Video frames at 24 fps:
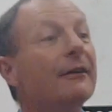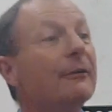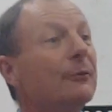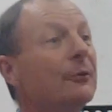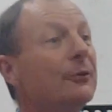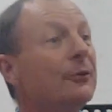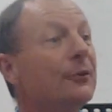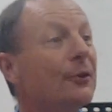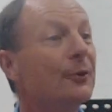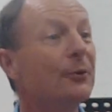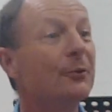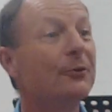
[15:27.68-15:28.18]

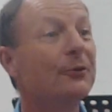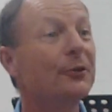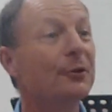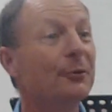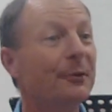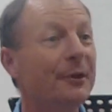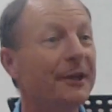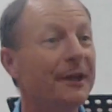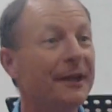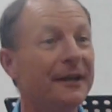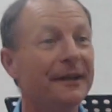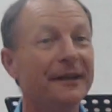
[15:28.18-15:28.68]
Still
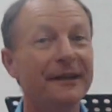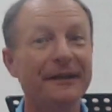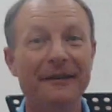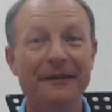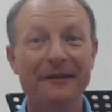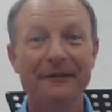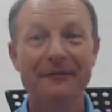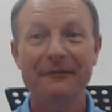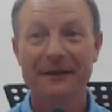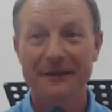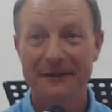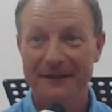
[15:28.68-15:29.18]
with it?
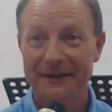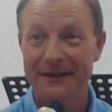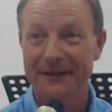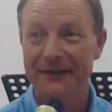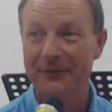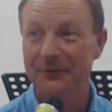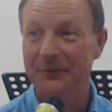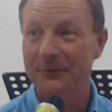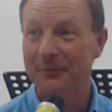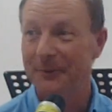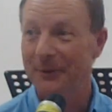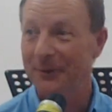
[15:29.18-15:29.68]
Getting
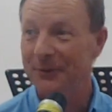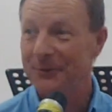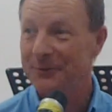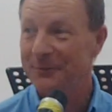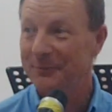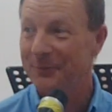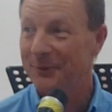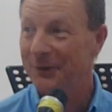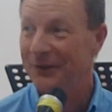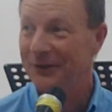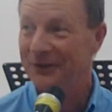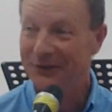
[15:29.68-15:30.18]
some spiritual
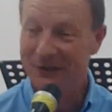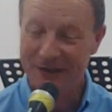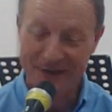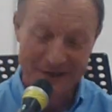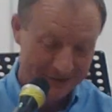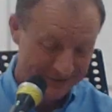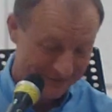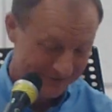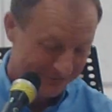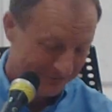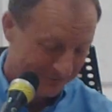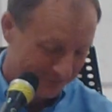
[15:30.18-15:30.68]
points
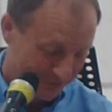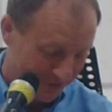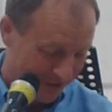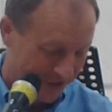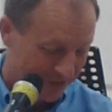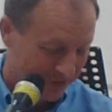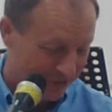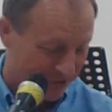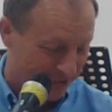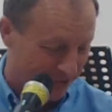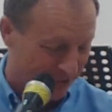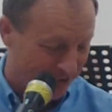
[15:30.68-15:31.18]
here?
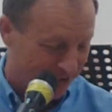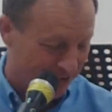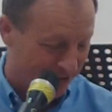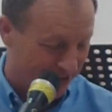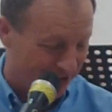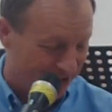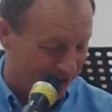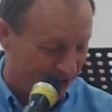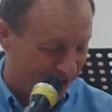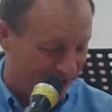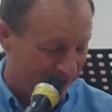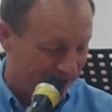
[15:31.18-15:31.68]
Okay,
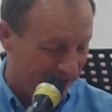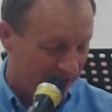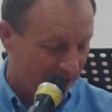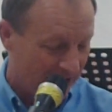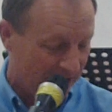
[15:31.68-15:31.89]
good.